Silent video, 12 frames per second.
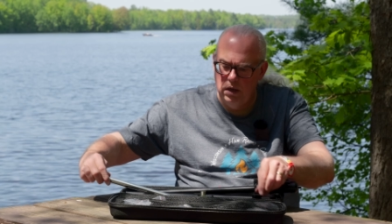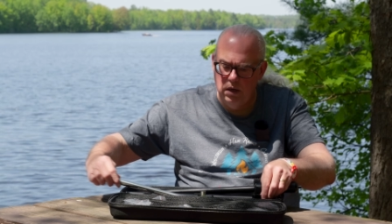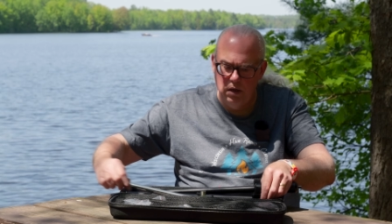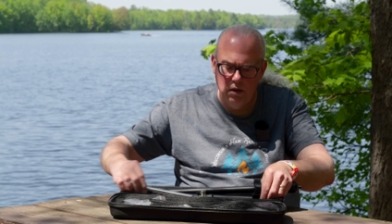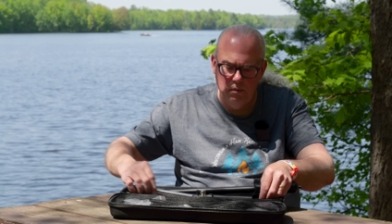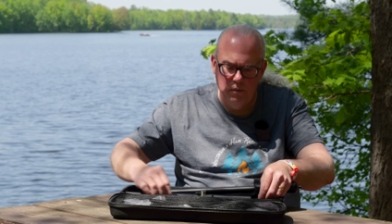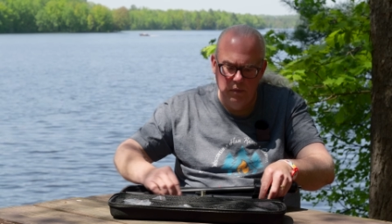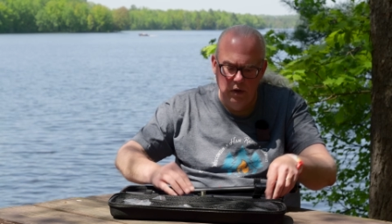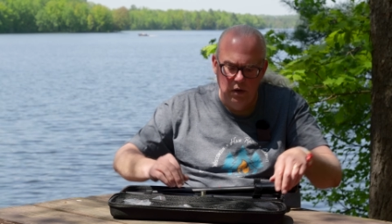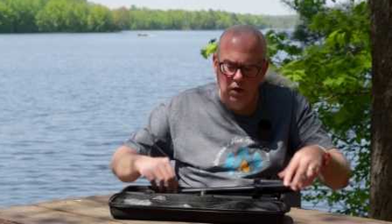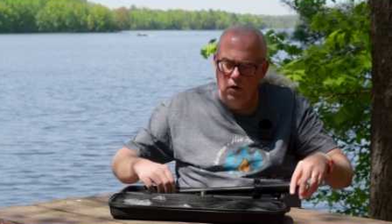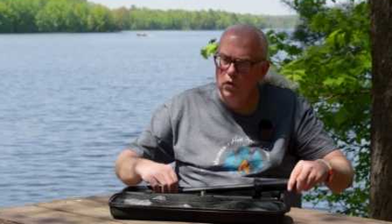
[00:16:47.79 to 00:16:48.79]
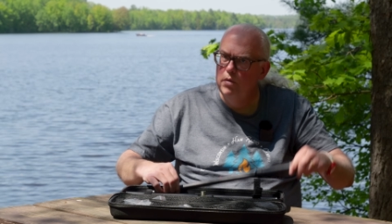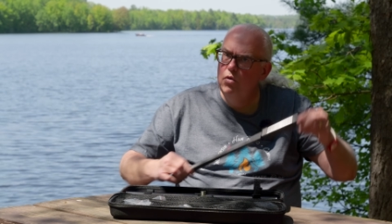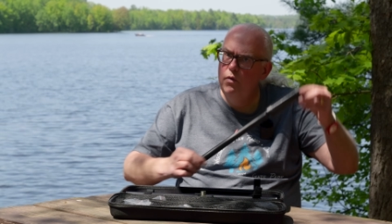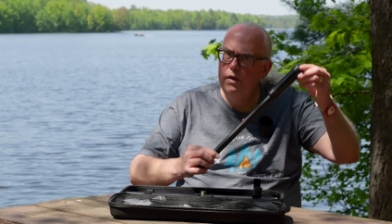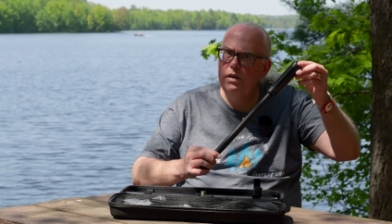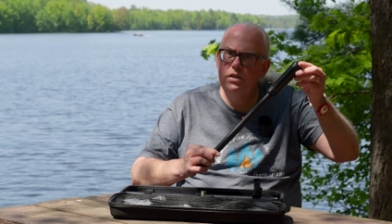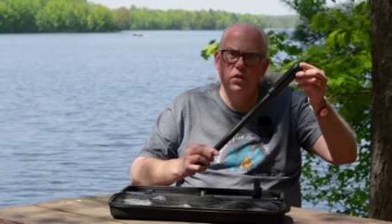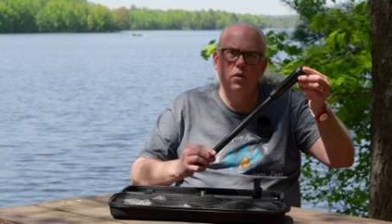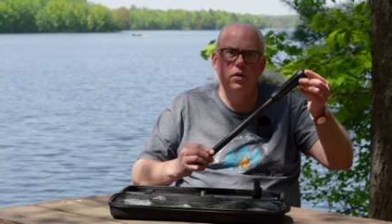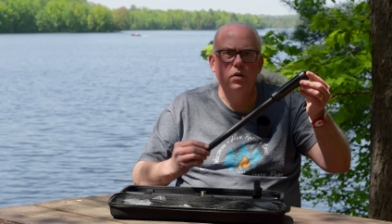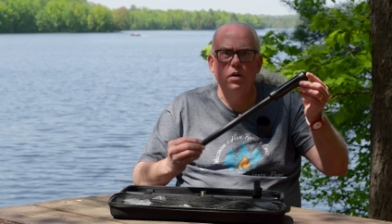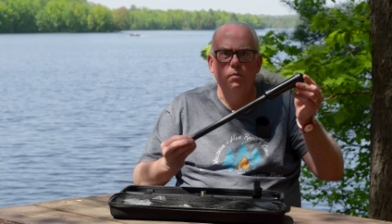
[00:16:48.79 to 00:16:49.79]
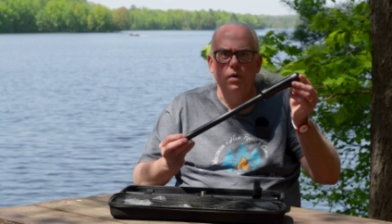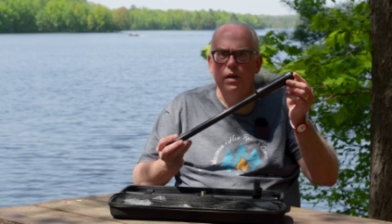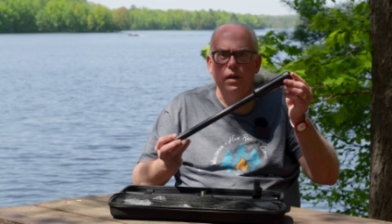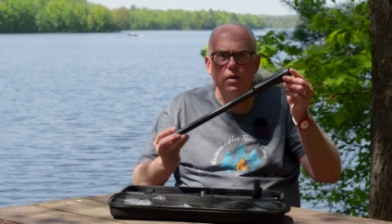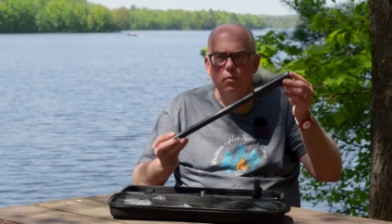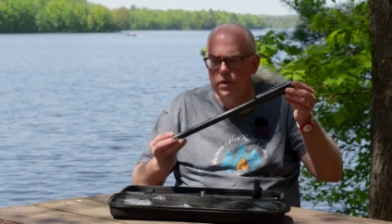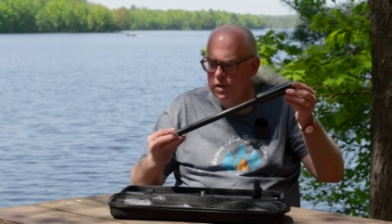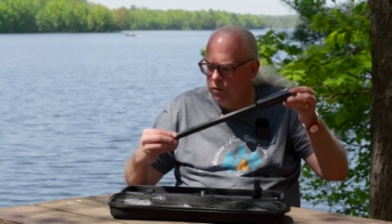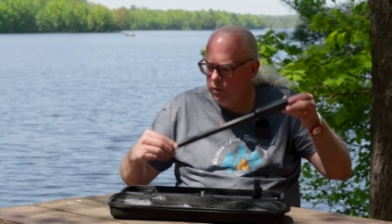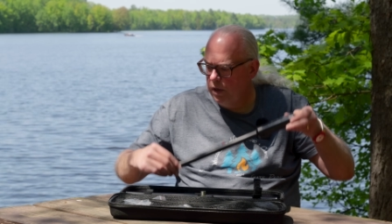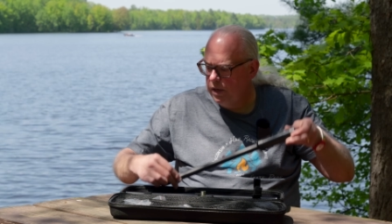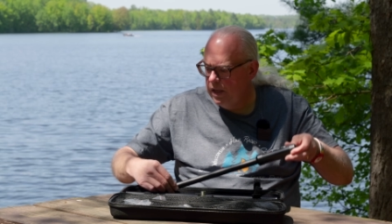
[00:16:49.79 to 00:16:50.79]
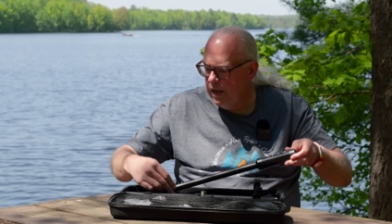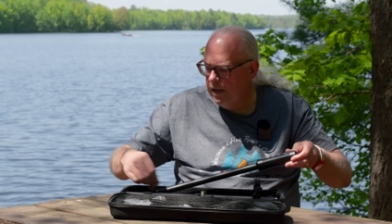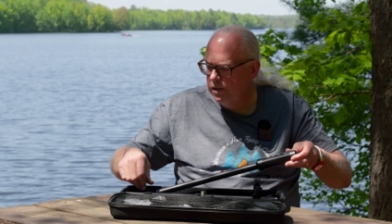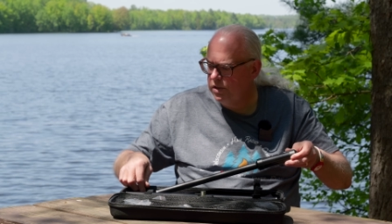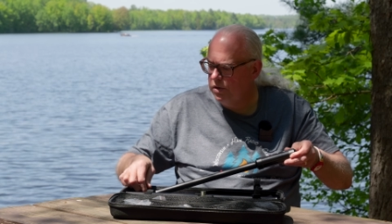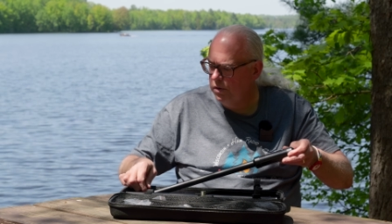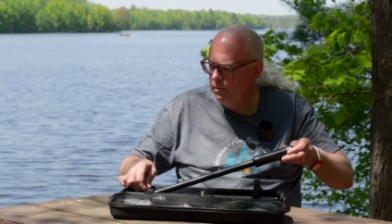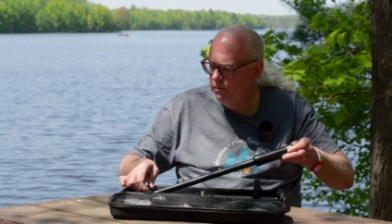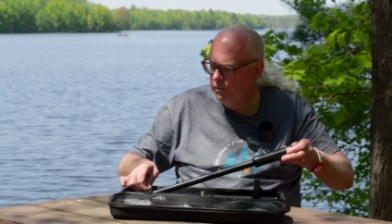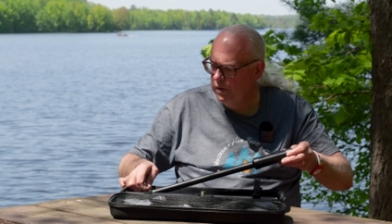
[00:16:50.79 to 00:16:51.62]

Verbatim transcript: Um, removing this coil completely wasn't really the answer.